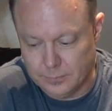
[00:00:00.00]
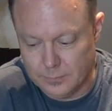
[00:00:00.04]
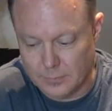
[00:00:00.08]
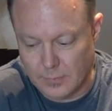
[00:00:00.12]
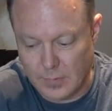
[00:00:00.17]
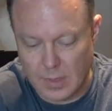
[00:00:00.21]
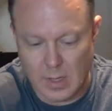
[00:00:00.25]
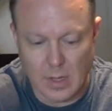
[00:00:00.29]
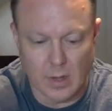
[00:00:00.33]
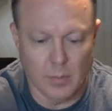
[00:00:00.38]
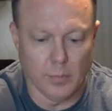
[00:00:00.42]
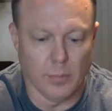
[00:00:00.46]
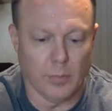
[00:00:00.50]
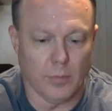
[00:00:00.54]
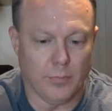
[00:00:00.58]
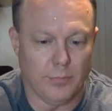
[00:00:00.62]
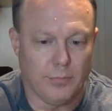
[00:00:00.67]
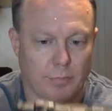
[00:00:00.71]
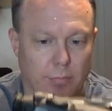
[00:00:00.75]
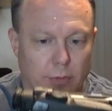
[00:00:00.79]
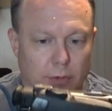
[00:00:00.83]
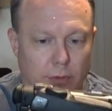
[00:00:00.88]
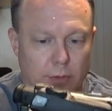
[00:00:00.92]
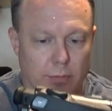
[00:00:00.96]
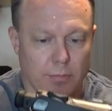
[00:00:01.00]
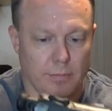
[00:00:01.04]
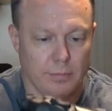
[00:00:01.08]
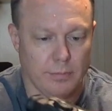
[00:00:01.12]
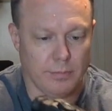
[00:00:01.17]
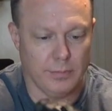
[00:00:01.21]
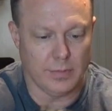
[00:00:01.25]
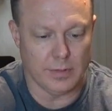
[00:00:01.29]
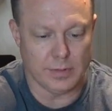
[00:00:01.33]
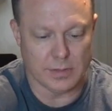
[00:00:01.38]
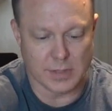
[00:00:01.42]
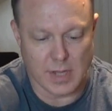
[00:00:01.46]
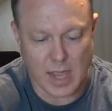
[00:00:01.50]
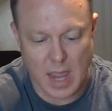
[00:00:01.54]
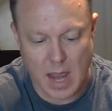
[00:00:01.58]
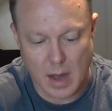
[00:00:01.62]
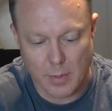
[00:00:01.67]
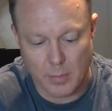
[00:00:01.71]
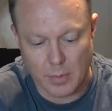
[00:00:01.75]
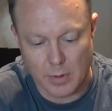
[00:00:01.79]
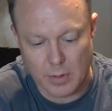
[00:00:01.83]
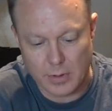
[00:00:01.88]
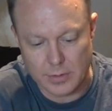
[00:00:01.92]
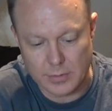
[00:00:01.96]
gimbal for this
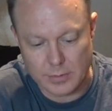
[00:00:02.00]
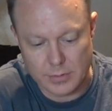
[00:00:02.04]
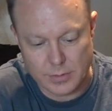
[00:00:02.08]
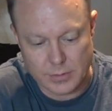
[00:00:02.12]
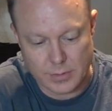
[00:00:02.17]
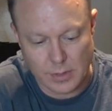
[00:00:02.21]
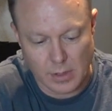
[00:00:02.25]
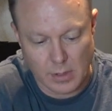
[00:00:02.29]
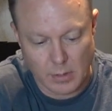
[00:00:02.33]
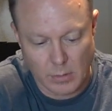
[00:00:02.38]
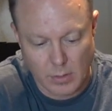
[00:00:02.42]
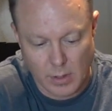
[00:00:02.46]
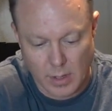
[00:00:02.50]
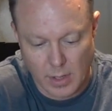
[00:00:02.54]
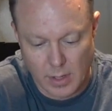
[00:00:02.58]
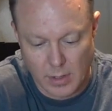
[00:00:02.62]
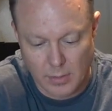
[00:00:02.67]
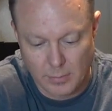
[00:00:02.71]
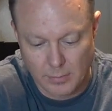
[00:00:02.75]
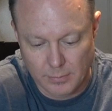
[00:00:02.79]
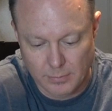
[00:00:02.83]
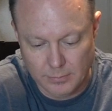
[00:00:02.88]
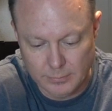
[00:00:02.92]
camera, so